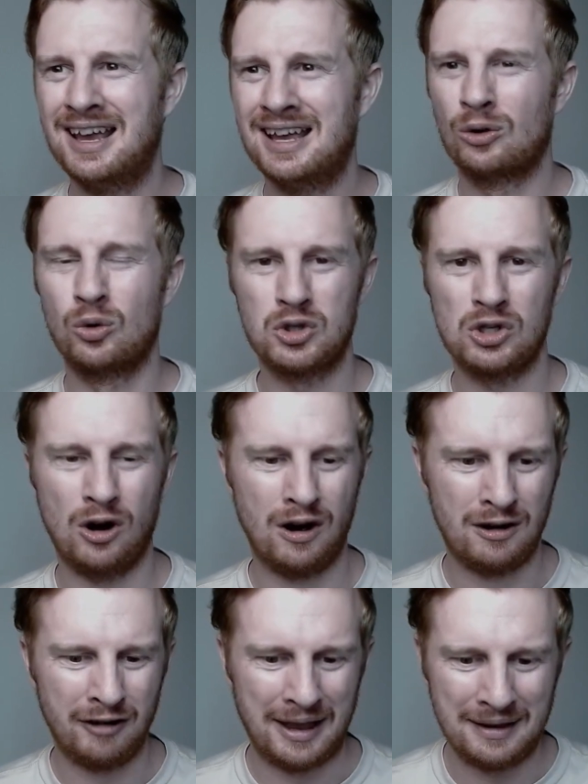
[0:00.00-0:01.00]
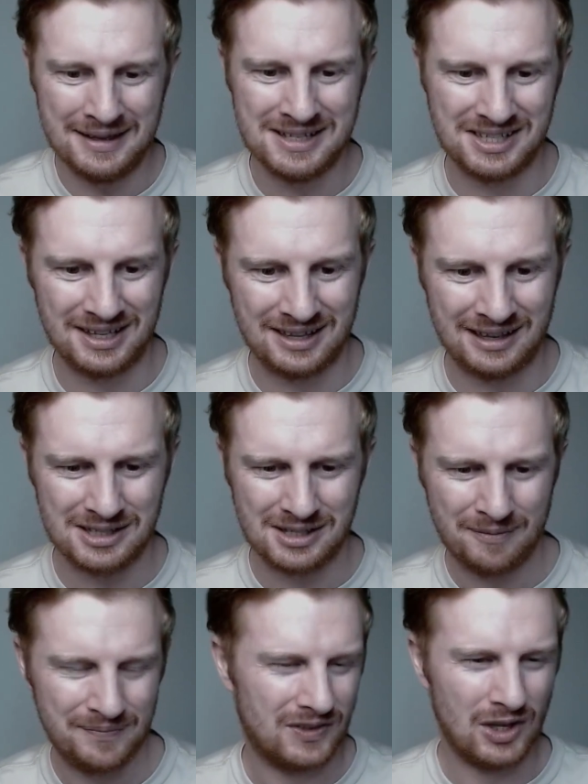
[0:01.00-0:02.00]
those sort of incidents,
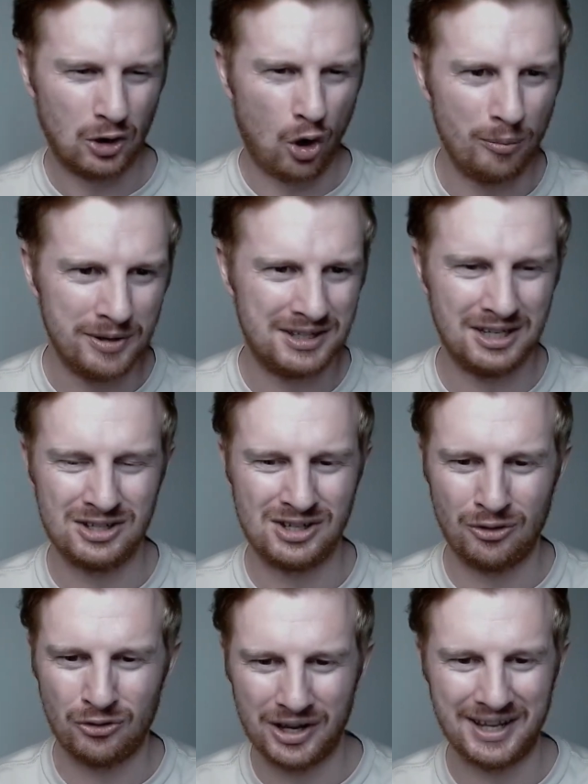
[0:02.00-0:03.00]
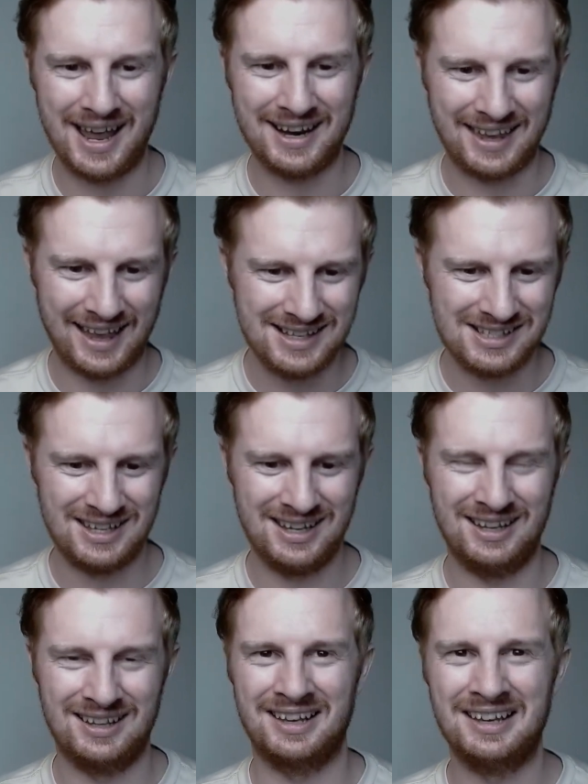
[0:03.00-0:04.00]
the commentators are really against it
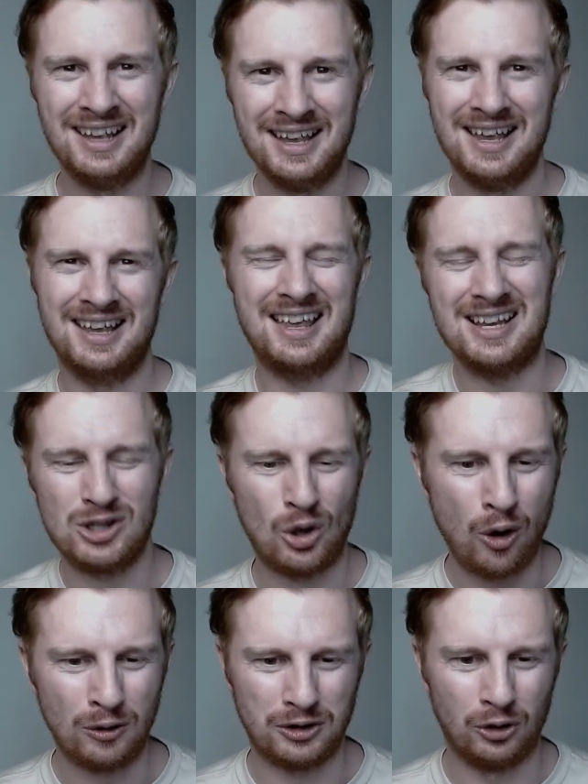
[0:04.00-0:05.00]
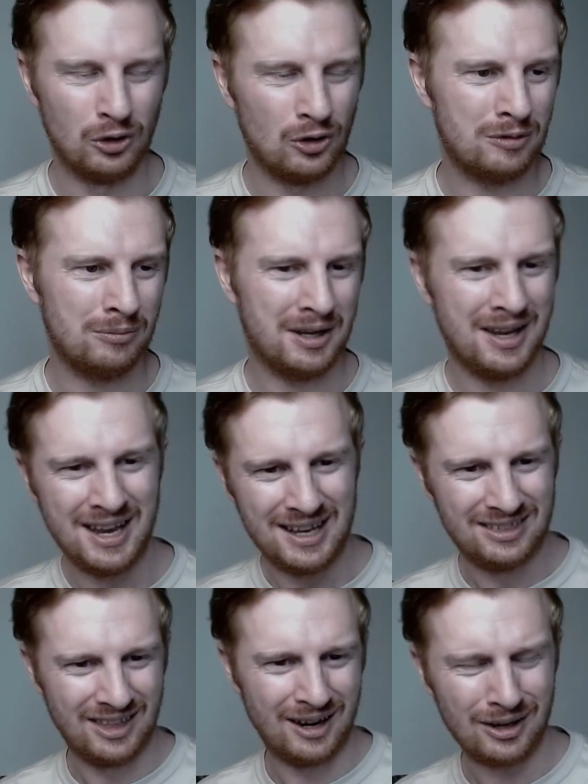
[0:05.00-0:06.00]
and like gets talked down on, but
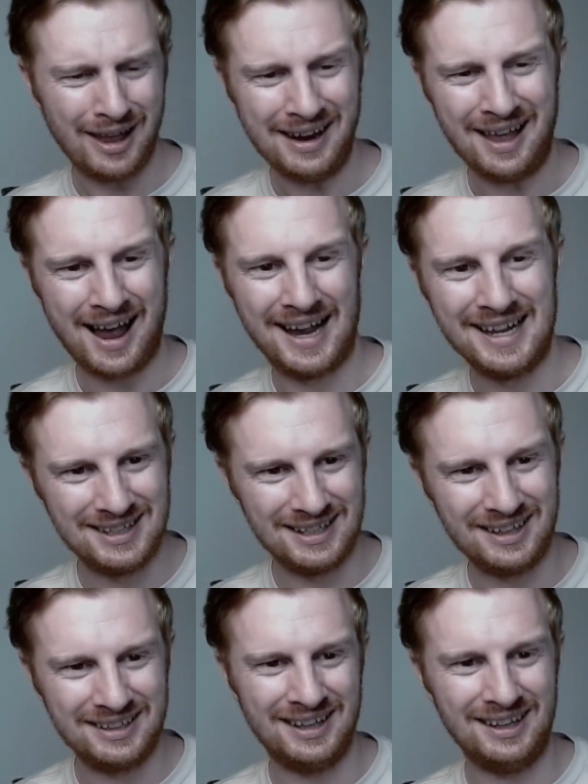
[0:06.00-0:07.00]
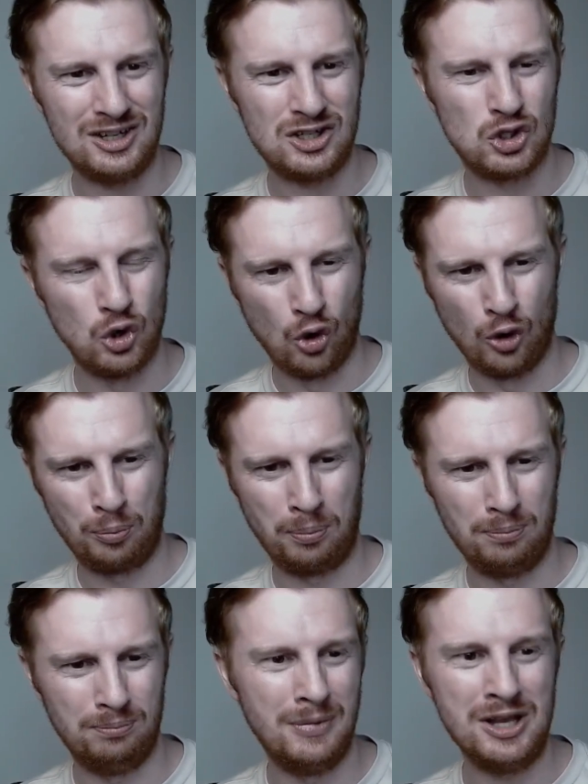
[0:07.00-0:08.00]
they're like handling it so
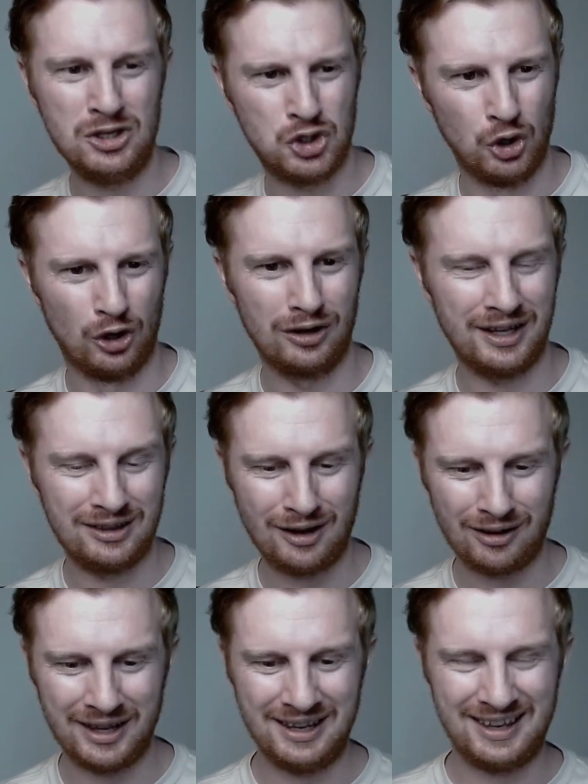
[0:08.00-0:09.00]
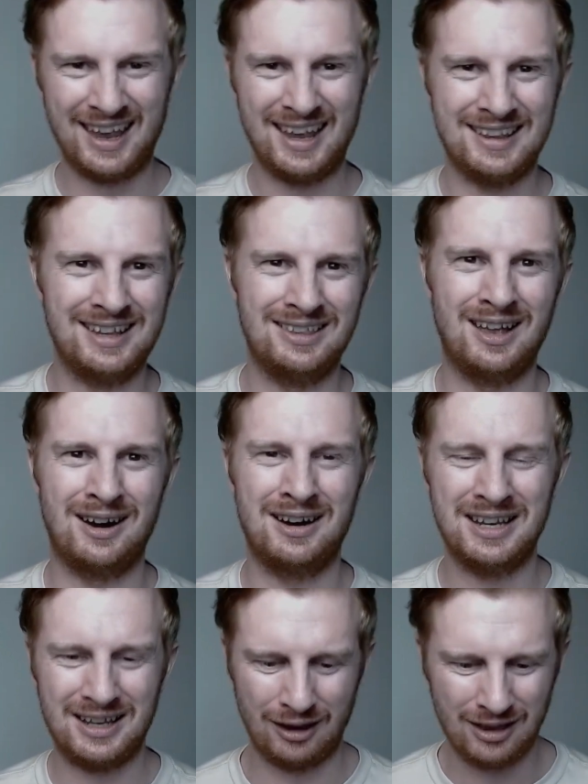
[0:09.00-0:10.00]
maturely. They're like getting in there.
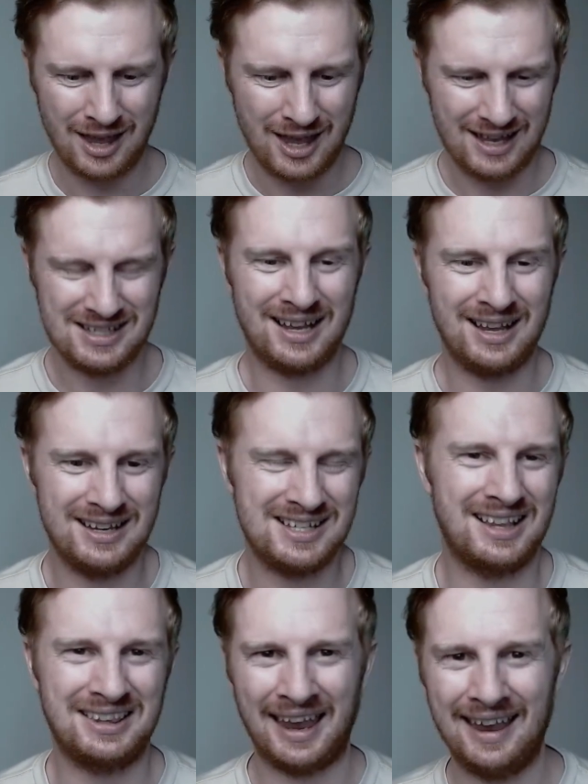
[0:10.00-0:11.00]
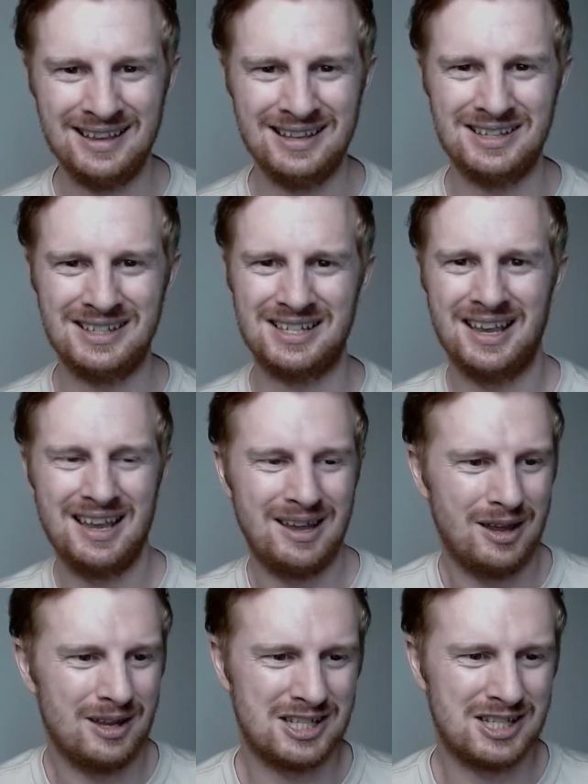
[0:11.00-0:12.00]
You can, it's a tense
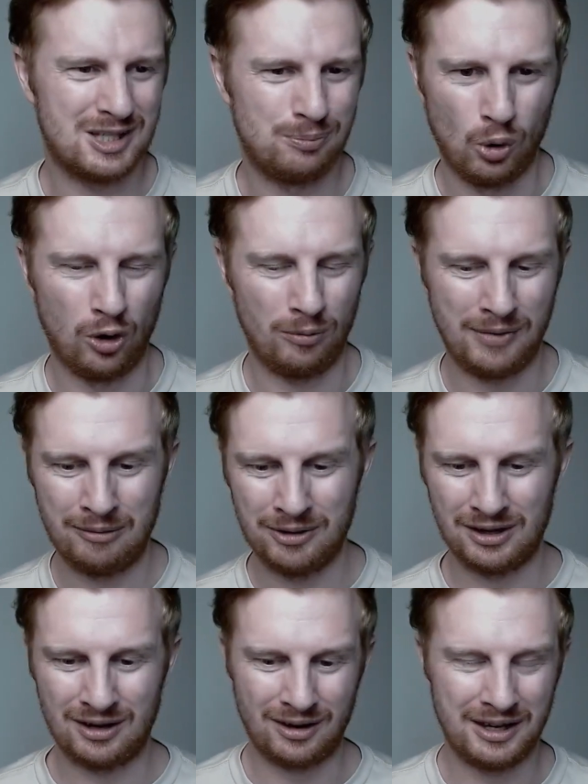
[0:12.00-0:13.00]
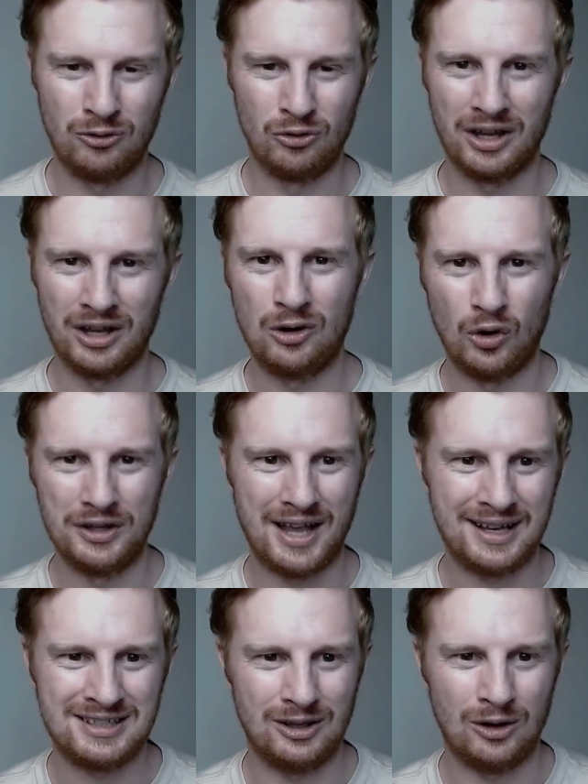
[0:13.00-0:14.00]
sport, man, where they're like really going
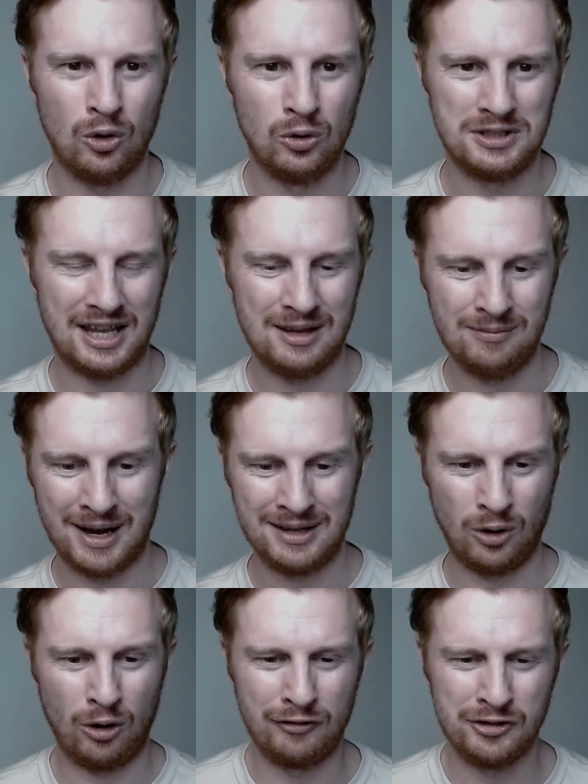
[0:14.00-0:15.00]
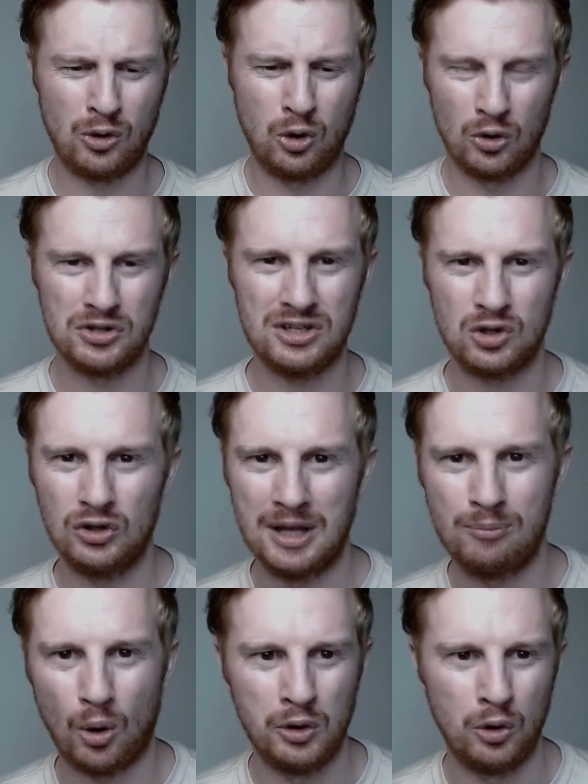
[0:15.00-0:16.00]
at it the whole time, man. Of course it's going to
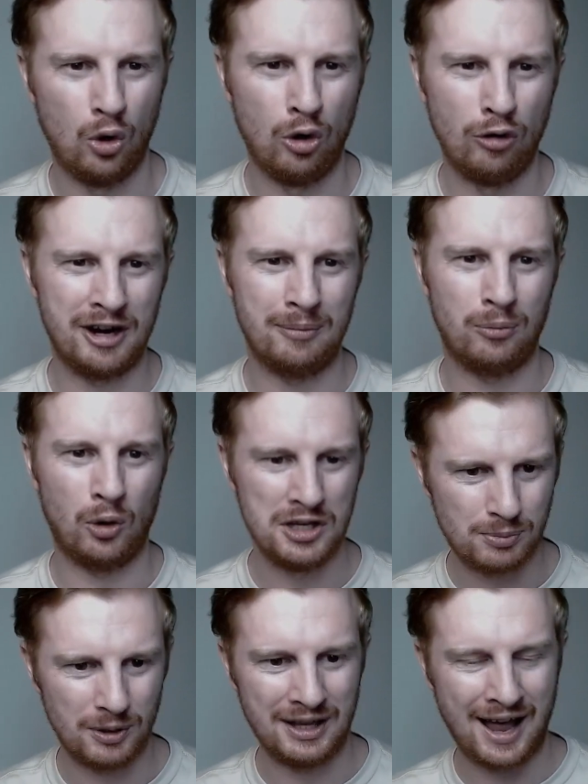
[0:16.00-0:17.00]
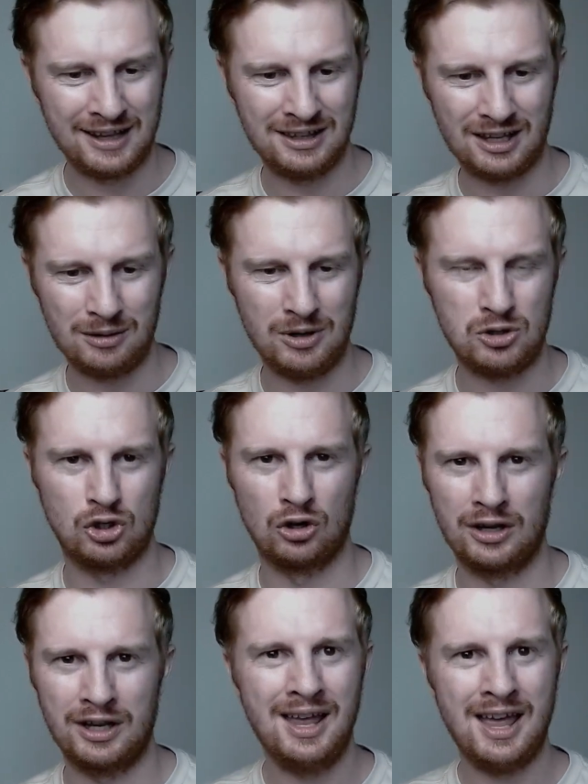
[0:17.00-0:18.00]
boil over at points, but they handle it
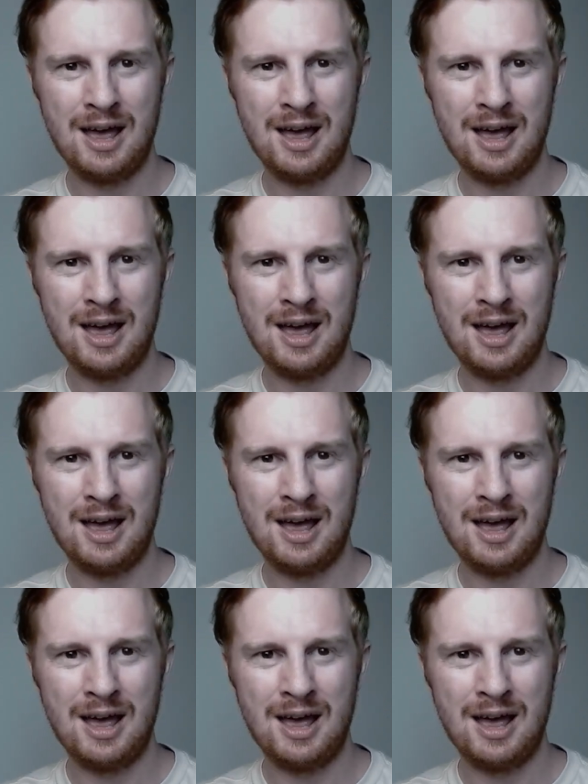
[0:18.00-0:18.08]
maturely.